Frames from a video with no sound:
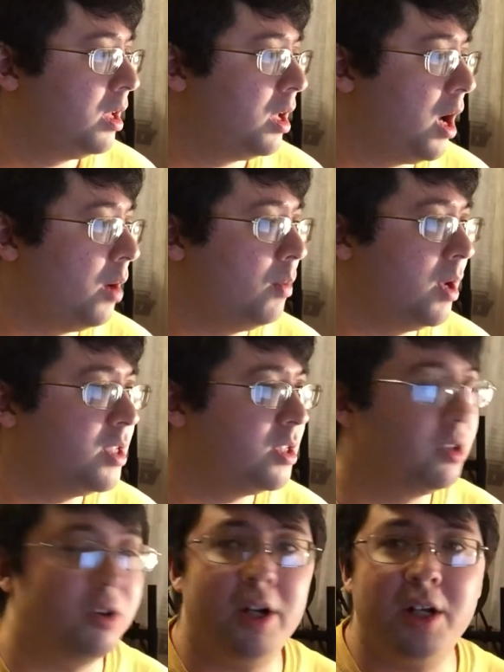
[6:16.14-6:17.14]
I was
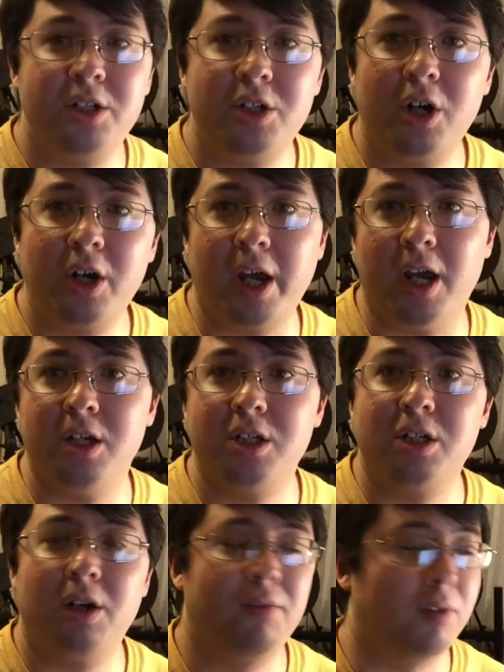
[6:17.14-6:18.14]
learning
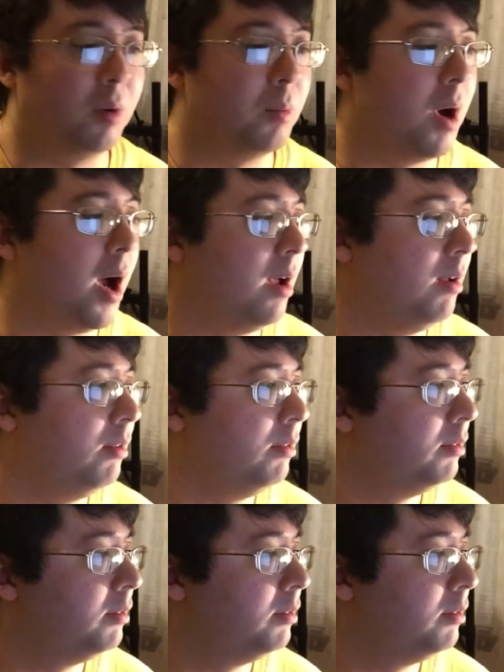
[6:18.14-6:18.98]
Turkish for a while.